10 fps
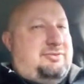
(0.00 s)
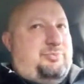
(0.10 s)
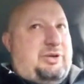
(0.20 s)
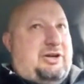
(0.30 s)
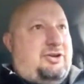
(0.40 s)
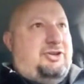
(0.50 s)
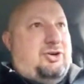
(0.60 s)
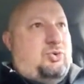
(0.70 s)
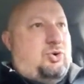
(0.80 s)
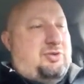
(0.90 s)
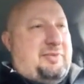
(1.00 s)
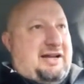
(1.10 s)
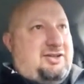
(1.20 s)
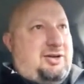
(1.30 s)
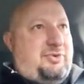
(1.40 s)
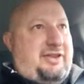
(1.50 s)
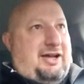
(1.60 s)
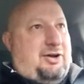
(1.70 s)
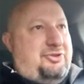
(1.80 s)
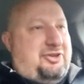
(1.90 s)
Pair a young quarterback up with a
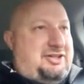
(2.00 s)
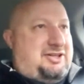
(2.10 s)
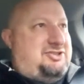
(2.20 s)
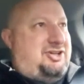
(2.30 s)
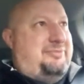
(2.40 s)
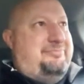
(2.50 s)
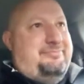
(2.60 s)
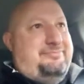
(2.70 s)
healthy Nick Chubb.